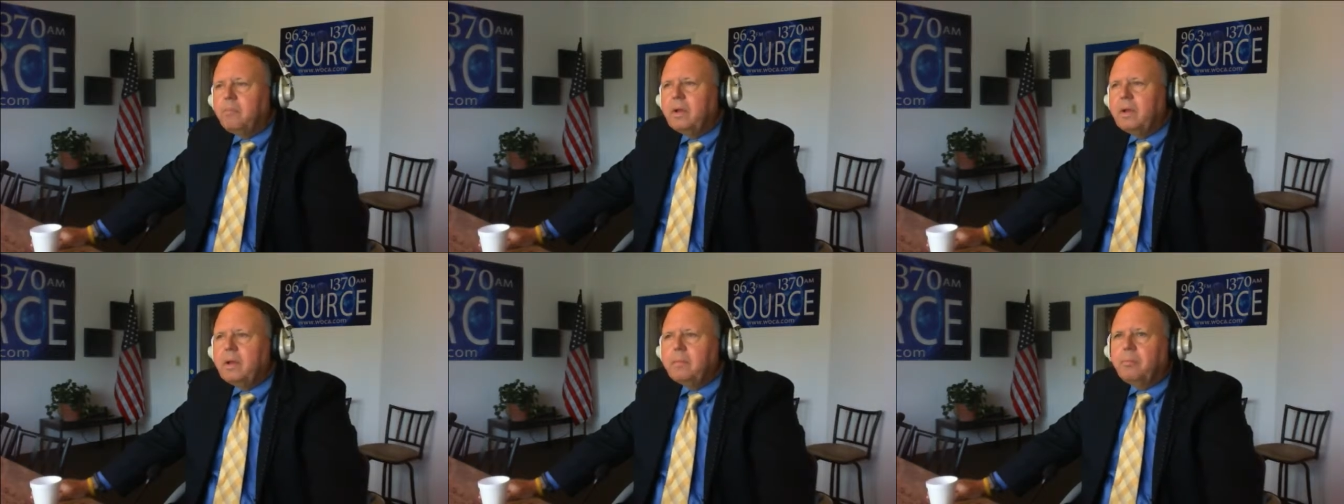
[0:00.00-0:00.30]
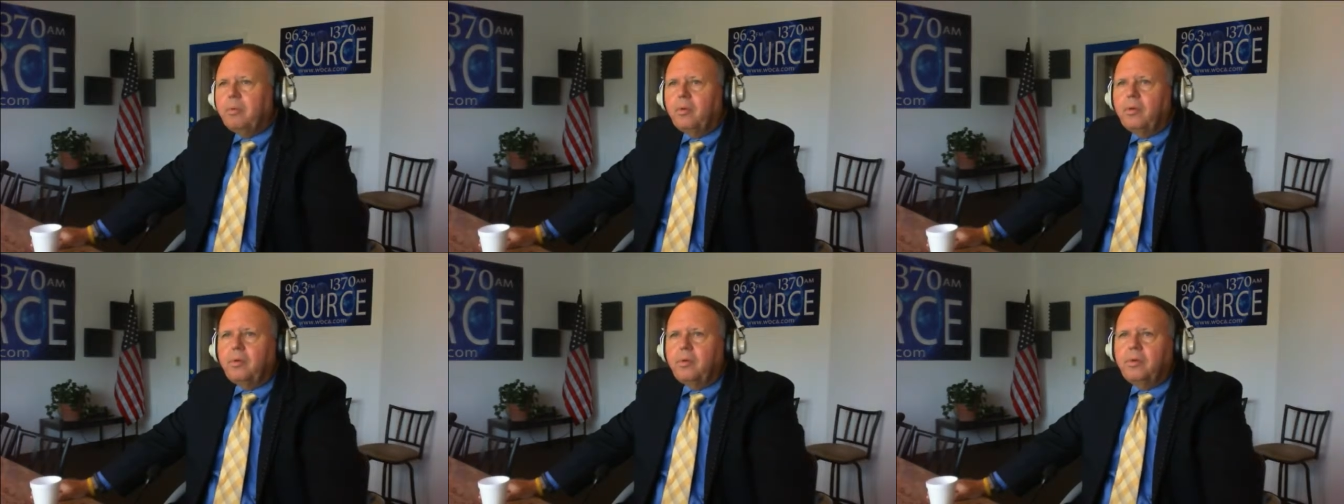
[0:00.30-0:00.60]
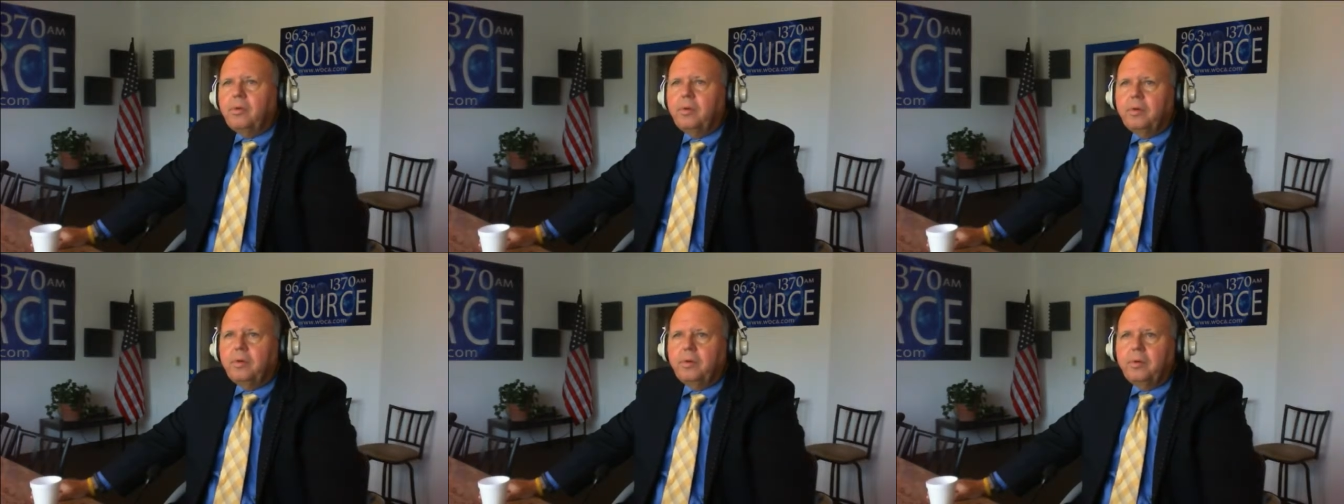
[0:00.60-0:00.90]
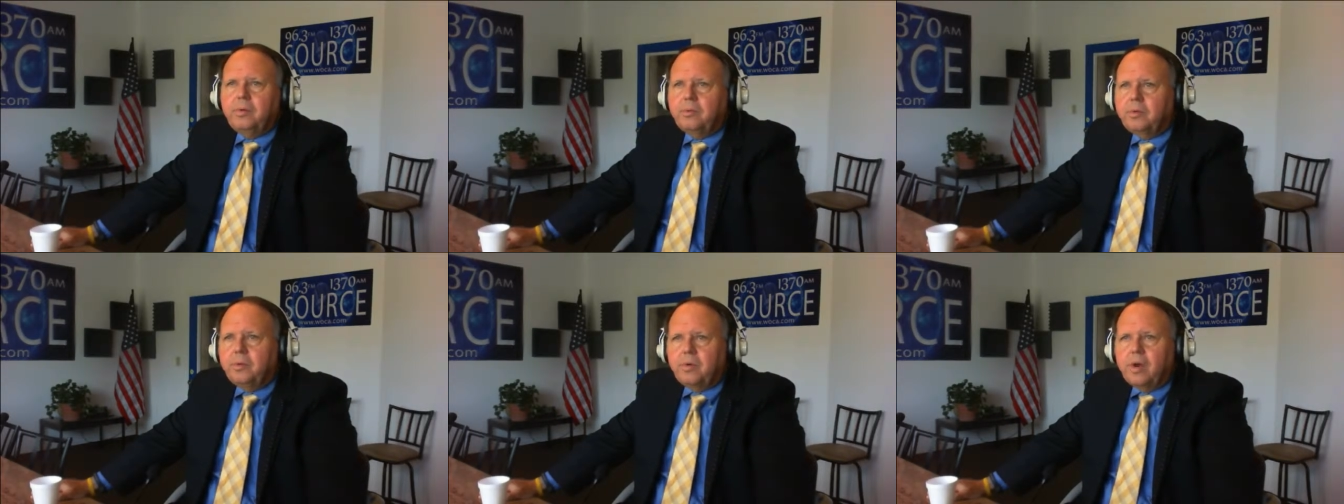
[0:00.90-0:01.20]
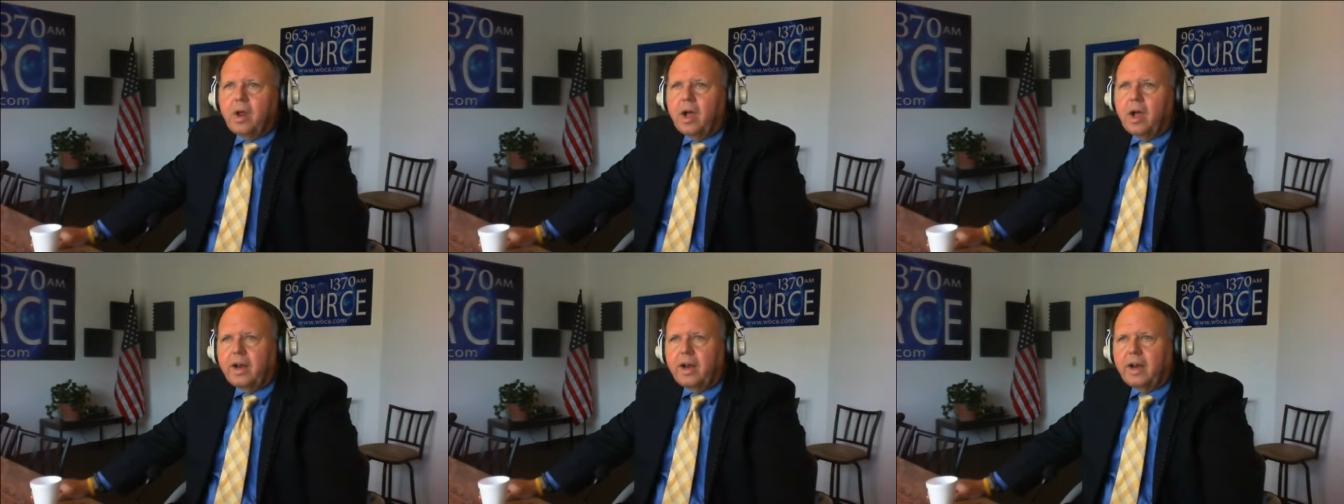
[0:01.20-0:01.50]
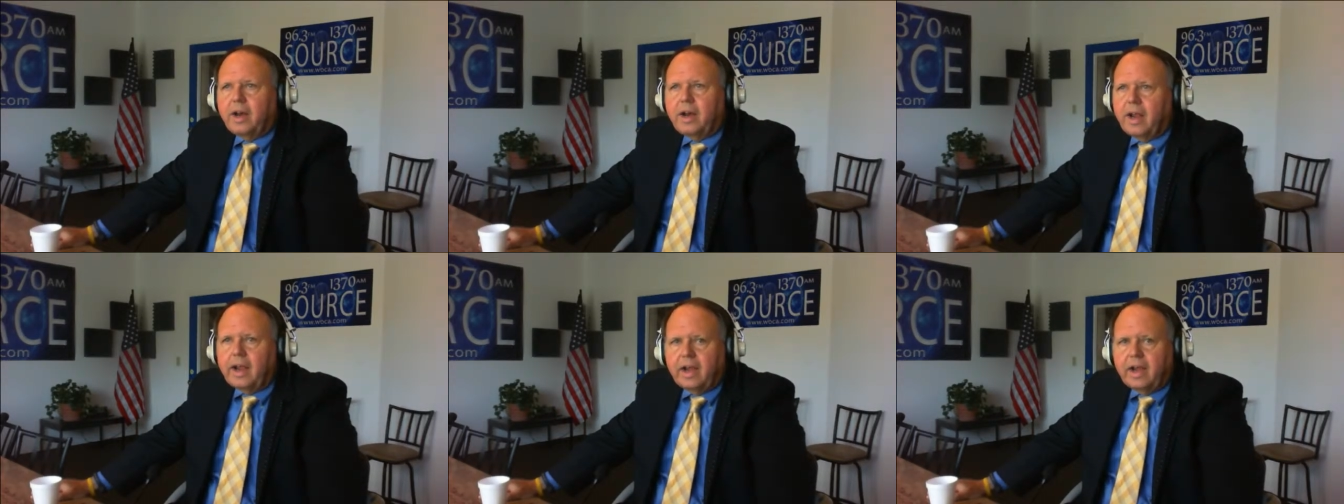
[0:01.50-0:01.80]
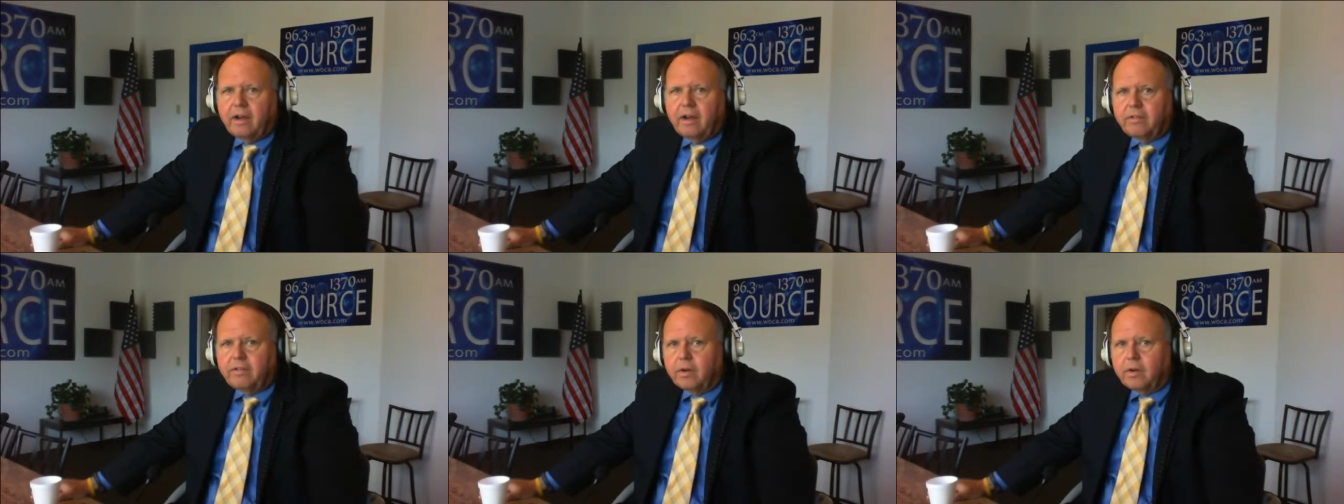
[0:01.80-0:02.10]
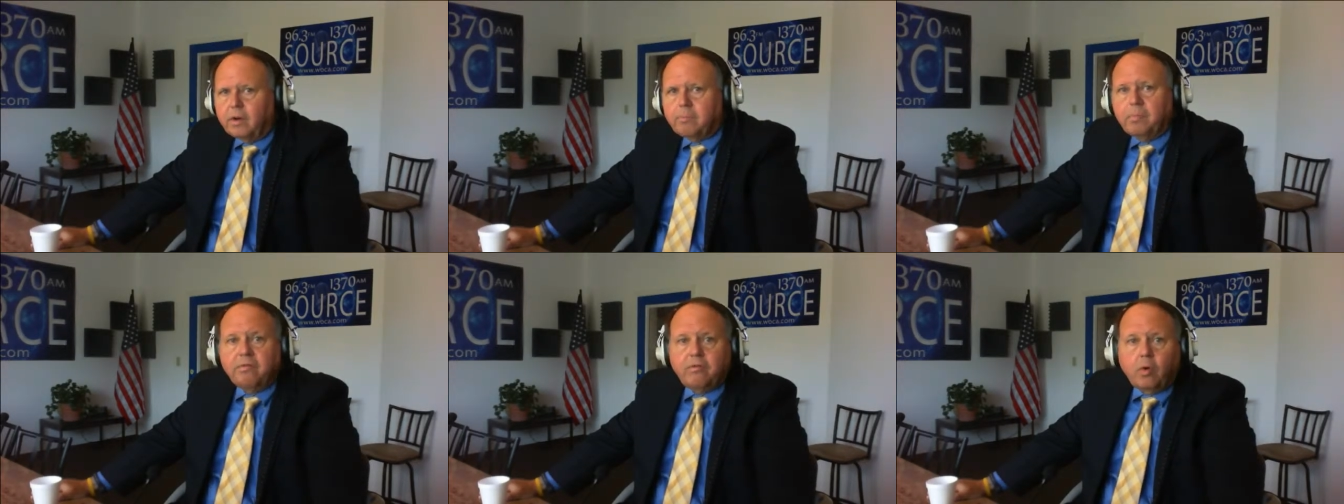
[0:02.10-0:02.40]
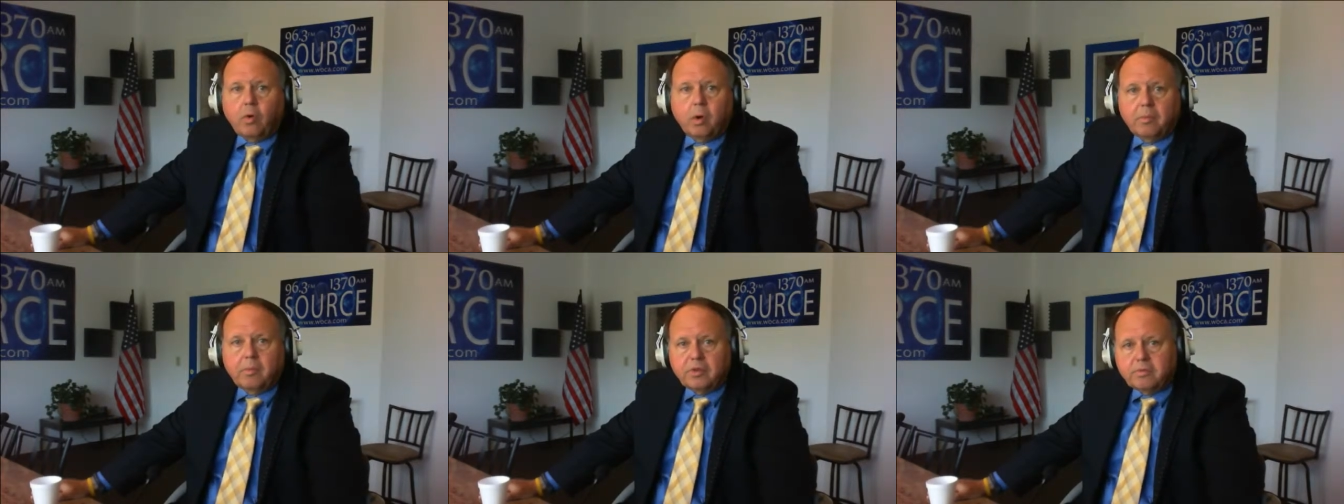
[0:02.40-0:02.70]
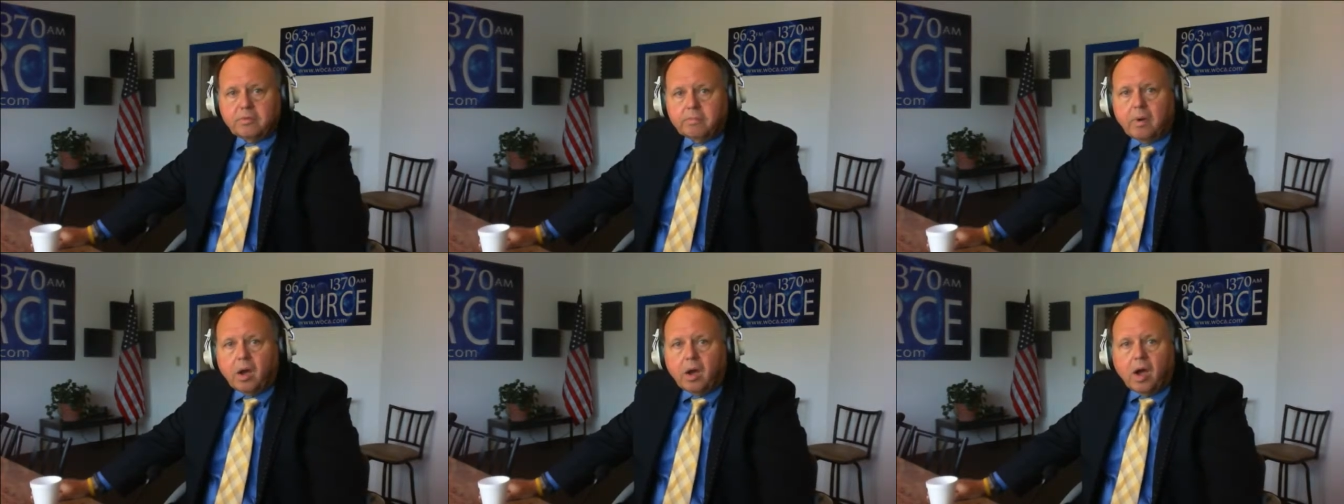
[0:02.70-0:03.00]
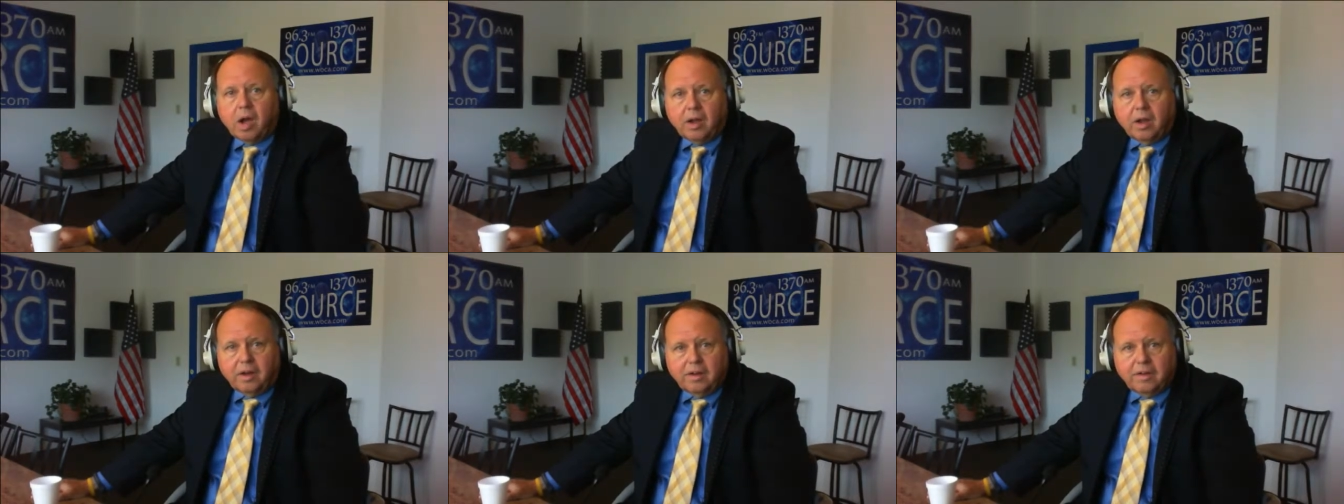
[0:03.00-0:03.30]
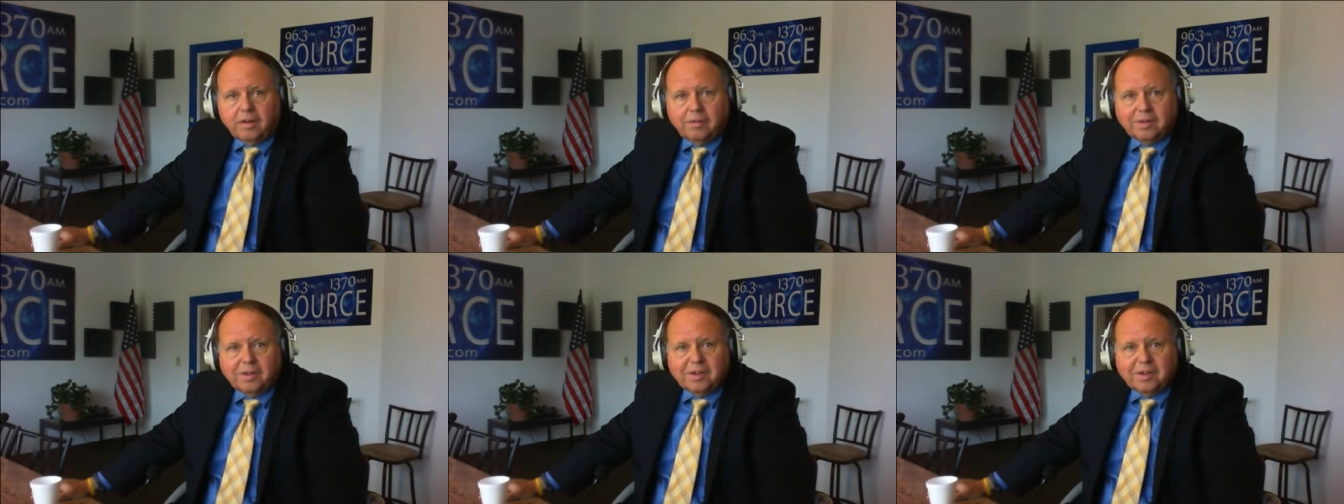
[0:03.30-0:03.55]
People who do not have a performance bond